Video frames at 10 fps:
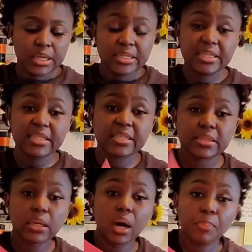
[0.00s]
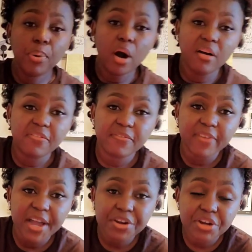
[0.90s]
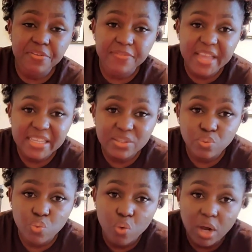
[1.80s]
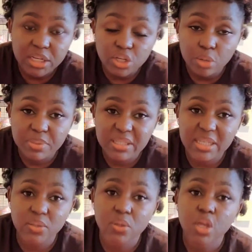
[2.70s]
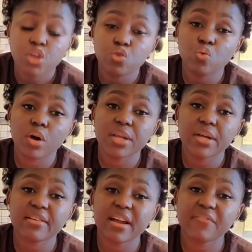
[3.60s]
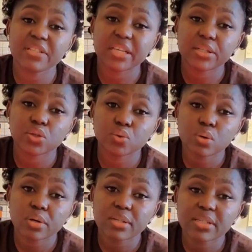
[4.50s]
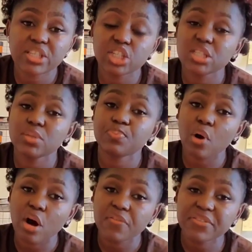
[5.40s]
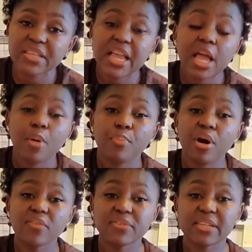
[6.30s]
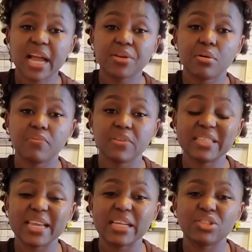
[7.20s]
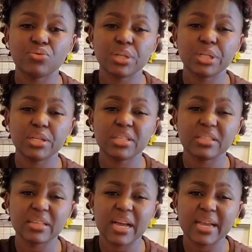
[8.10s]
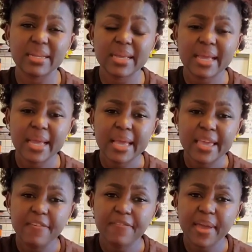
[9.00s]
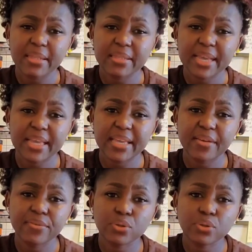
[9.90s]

This is a puff viner. If that's what your business you want to gravitate towards, just puffs. Puffs kind of is like a 3D design effect that it gives